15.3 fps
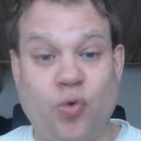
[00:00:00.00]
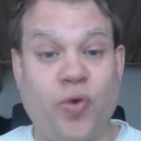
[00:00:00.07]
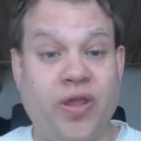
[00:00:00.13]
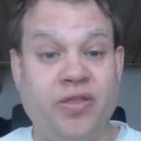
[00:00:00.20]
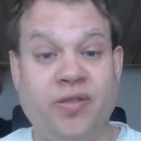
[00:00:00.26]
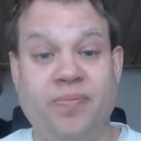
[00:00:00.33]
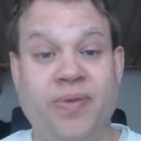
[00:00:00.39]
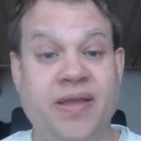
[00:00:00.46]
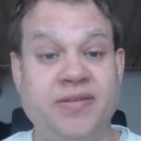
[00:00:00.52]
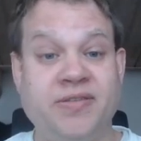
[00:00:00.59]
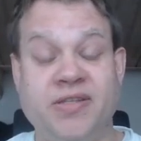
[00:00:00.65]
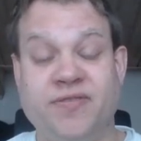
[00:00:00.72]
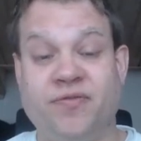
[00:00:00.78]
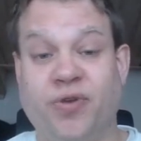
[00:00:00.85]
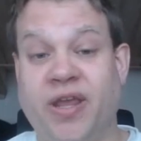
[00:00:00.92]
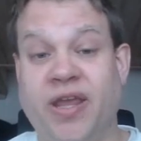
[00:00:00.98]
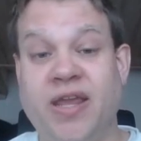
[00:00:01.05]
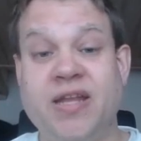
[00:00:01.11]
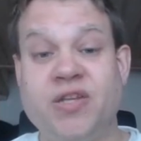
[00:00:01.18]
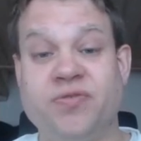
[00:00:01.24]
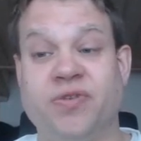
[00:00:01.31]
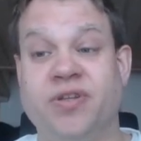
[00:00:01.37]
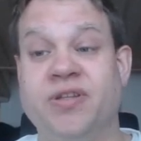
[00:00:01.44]
away the basis for
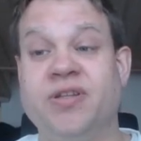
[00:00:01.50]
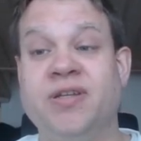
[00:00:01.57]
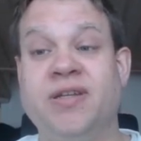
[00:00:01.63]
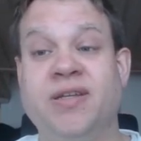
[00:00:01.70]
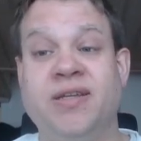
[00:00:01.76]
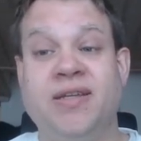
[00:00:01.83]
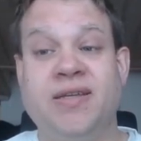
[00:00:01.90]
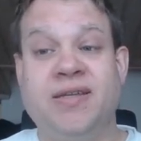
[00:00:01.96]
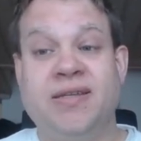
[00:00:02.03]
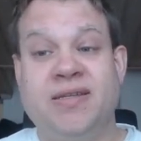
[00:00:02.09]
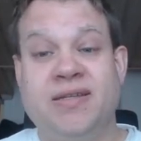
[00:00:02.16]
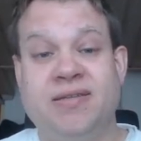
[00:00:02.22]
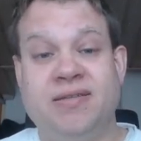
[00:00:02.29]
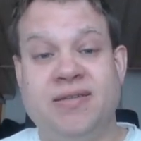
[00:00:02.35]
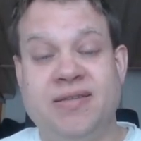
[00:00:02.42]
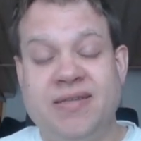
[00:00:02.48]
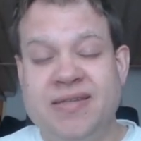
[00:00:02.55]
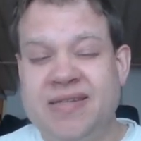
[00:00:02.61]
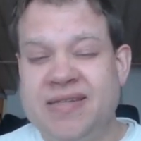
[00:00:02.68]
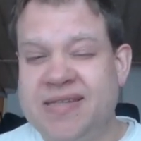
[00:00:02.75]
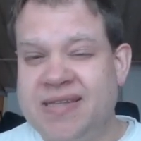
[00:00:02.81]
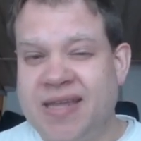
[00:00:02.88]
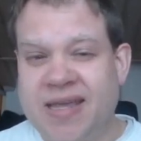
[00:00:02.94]
hatred,
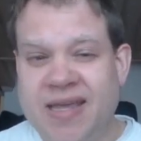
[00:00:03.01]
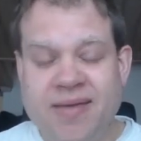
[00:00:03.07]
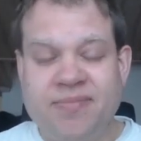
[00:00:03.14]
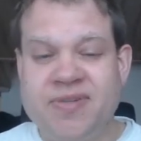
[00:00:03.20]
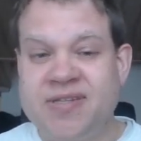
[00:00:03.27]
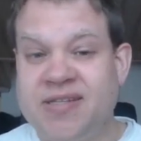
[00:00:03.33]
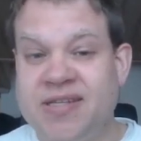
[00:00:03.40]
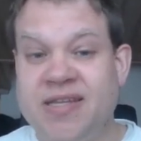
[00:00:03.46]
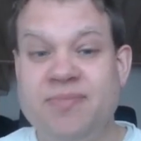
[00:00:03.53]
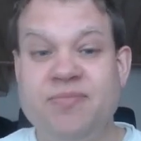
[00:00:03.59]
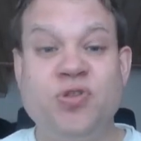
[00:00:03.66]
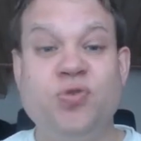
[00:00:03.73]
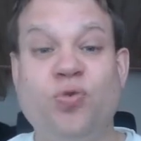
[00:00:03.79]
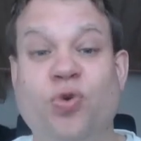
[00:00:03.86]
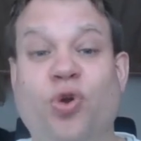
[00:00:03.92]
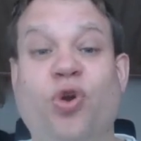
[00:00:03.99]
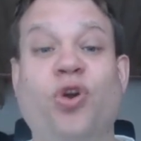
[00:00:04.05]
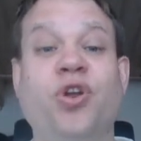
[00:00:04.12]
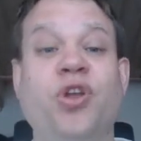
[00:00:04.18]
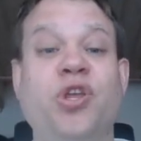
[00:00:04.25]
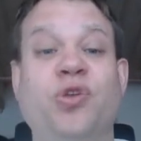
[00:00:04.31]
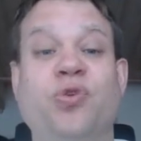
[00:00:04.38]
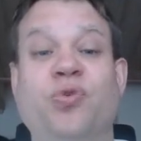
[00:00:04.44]
Sam seems to
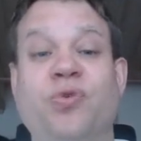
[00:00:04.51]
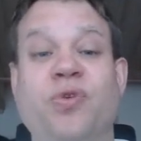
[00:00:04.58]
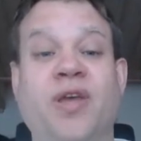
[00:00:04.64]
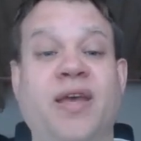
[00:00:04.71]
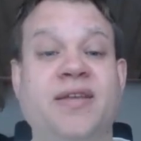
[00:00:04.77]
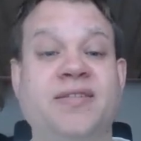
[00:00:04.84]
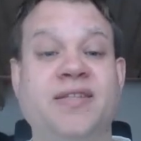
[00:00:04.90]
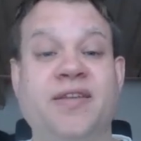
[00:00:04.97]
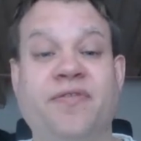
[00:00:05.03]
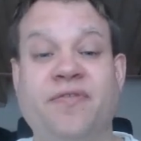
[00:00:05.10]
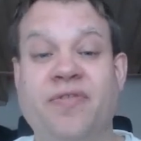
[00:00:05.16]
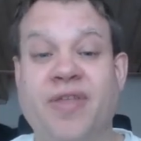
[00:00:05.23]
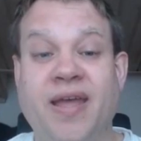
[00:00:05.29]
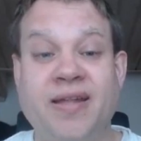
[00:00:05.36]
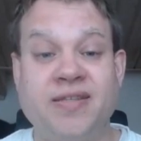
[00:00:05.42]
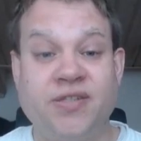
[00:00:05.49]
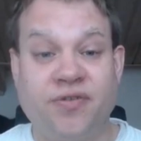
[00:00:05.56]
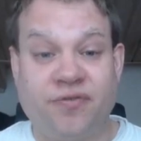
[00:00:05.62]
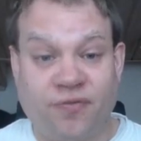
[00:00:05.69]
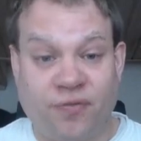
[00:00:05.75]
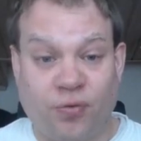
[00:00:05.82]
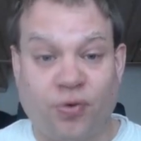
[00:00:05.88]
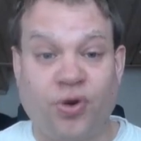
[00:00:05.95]
argue as if that's a
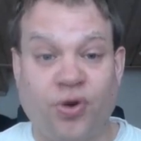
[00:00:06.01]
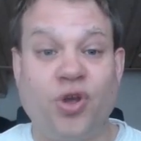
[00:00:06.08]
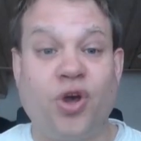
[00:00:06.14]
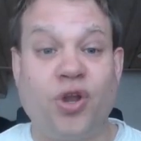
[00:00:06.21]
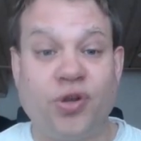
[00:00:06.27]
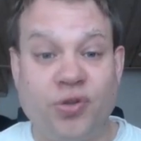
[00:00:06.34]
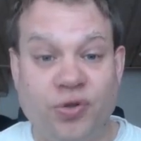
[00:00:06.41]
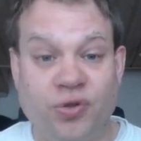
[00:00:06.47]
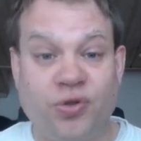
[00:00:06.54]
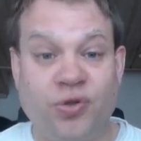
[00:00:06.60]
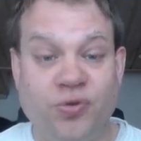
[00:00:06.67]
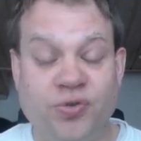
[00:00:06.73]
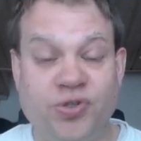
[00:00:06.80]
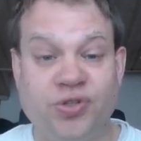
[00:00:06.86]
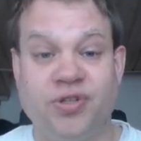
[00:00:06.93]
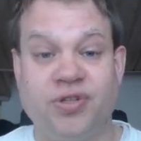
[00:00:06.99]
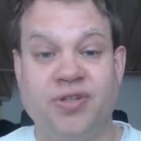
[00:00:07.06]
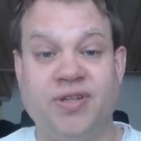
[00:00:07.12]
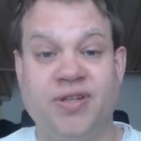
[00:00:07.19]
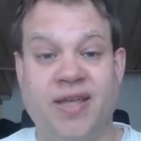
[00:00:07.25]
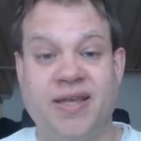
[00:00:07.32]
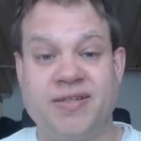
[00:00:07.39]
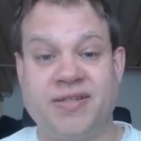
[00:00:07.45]
foregone conclusion,
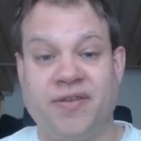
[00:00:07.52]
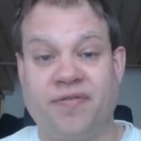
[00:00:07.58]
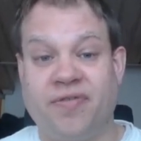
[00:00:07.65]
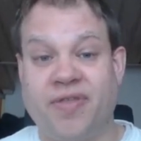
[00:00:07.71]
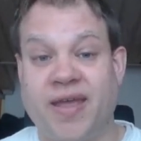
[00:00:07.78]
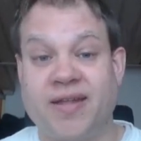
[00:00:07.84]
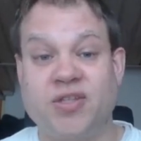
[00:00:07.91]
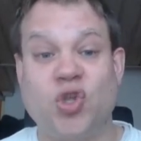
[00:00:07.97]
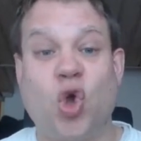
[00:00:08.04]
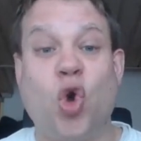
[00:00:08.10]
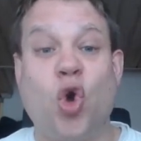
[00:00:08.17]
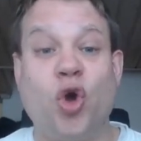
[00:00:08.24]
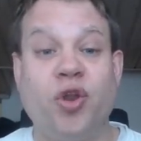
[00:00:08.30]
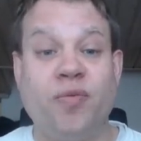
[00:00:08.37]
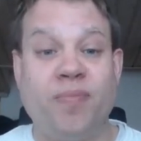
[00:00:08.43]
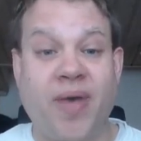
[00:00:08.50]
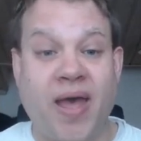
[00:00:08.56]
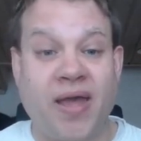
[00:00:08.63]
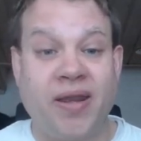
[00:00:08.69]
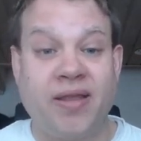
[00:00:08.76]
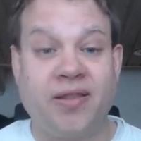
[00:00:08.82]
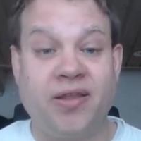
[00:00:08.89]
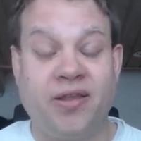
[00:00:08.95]
as if that's
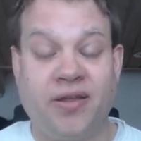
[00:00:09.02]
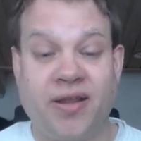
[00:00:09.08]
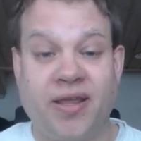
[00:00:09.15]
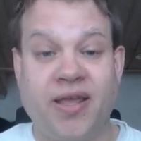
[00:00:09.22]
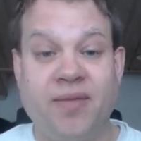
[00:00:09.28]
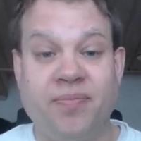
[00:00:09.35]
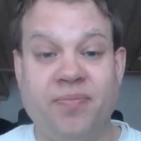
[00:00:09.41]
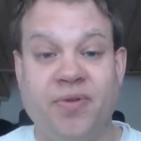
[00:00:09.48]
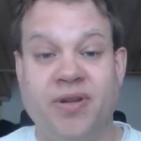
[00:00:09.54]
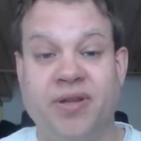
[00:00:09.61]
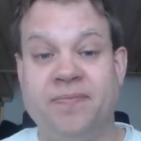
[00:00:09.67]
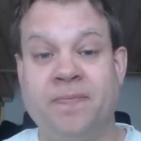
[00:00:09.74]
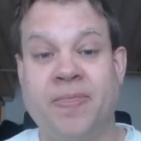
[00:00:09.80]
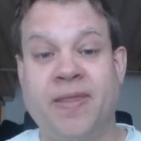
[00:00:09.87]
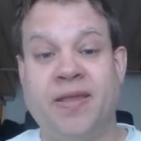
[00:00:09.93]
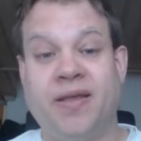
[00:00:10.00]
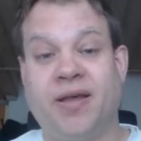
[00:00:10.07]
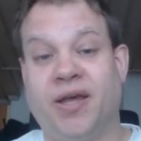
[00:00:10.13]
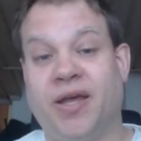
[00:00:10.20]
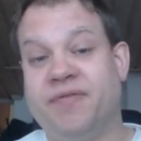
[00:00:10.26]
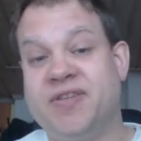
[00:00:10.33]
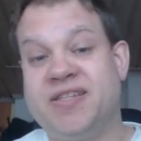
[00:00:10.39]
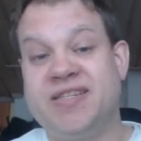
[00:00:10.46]
automatically going to happen.
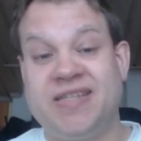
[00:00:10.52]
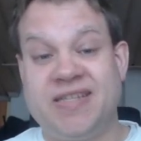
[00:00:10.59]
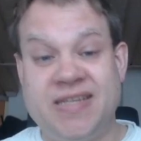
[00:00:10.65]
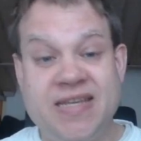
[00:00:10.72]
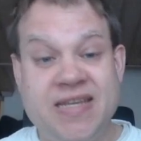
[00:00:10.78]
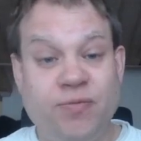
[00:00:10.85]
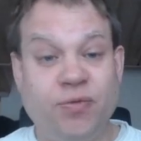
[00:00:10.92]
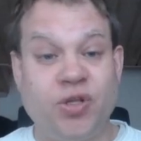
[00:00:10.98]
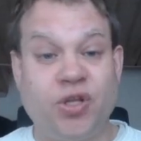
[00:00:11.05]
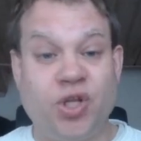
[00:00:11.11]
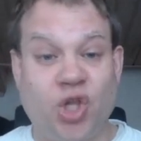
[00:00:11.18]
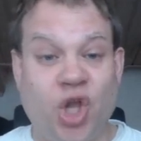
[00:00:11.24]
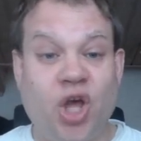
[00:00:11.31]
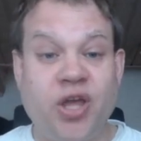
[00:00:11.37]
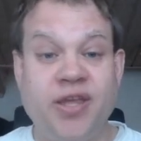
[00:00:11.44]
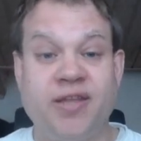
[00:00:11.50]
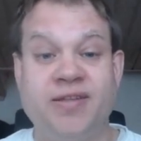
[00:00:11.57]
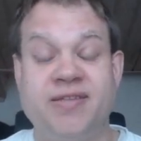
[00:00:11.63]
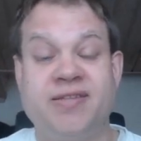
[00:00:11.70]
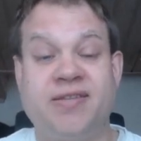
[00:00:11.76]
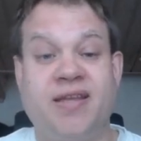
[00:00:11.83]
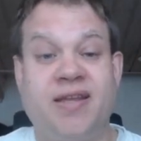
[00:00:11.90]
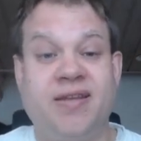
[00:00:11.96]
I've seen with
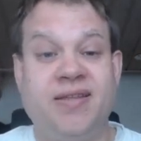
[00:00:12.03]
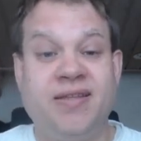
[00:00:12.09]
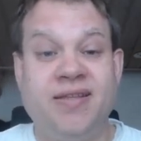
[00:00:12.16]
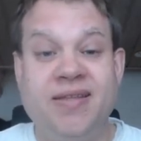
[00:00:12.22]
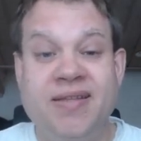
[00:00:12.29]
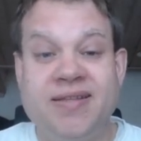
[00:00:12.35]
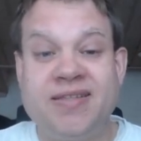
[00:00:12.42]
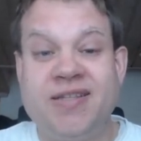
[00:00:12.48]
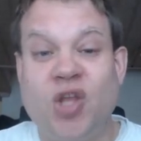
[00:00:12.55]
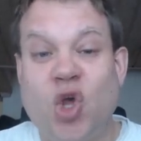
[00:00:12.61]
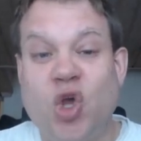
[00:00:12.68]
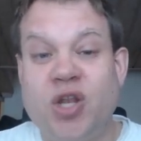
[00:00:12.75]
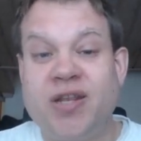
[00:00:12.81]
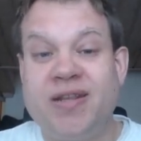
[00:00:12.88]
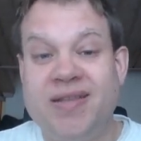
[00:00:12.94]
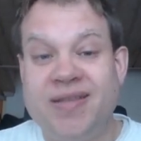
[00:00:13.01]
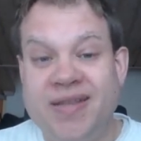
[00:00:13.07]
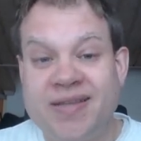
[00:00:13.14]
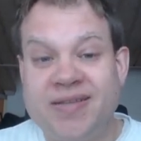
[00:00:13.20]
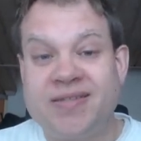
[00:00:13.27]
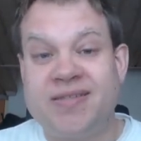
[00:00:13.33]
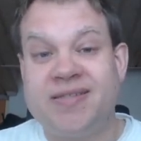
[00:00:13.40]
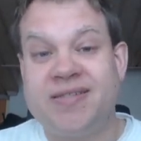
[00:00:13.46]
clients that it's not
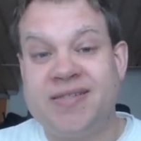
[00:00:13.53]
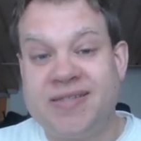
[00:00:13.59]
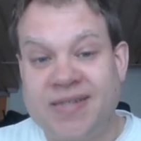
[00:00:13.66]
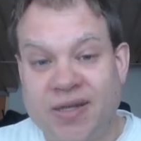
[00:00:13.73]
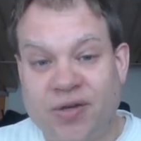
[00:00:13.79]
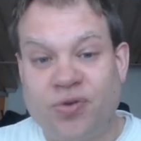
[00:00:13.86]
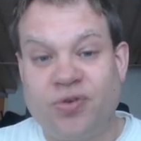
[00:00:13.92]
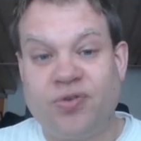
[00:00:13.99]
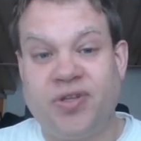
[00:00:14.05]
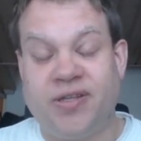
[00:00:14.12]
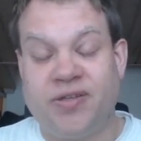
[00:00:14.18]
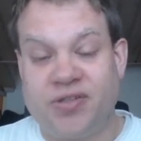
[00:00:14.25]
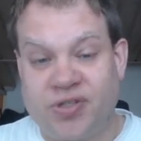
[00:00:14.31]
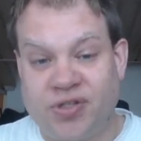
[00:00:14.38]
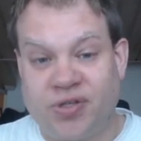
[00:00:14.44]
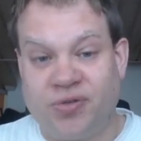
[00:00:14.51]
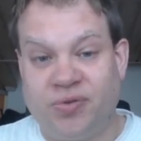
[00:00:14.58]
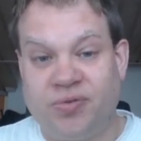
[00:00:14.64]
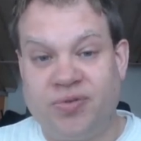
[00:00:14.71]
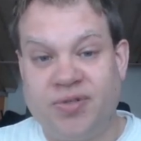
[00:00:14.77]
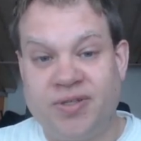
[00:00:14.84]
necessarily so.